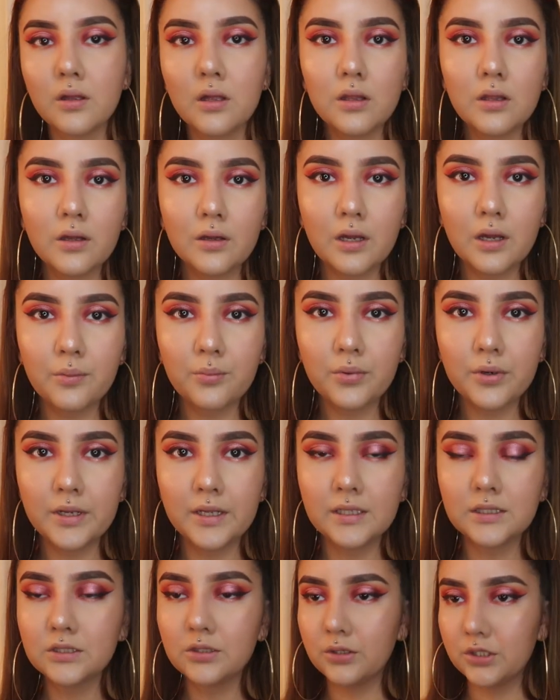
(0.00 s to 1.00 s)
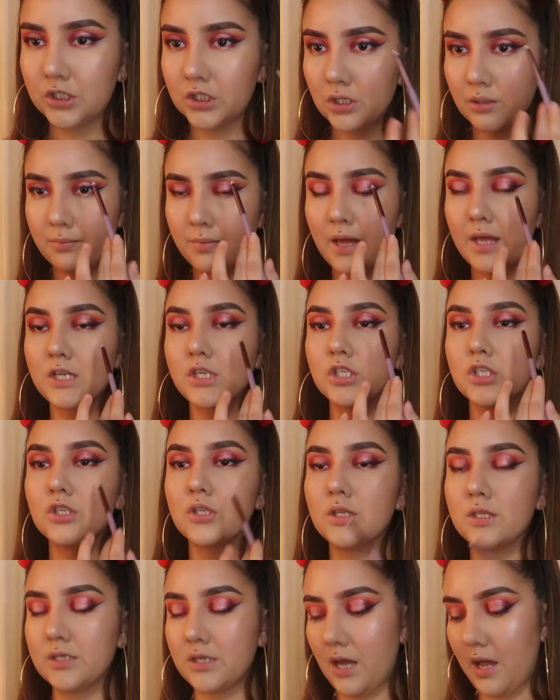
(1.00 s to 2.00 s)
And look how pretty. So it should match to
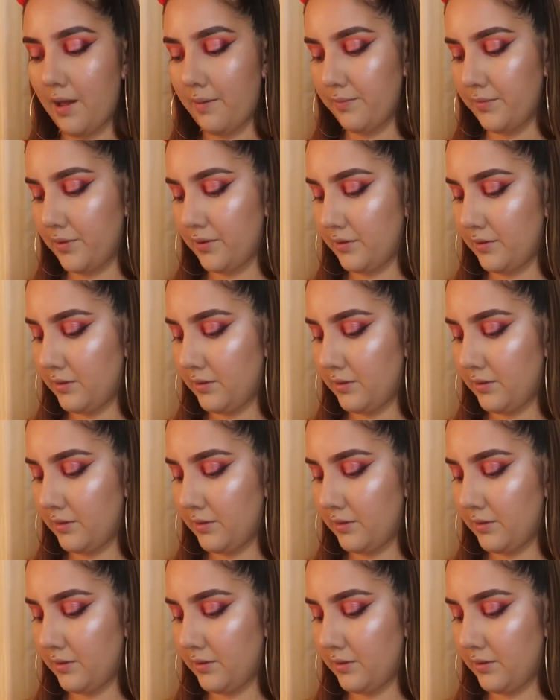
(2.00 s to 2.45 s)
the top.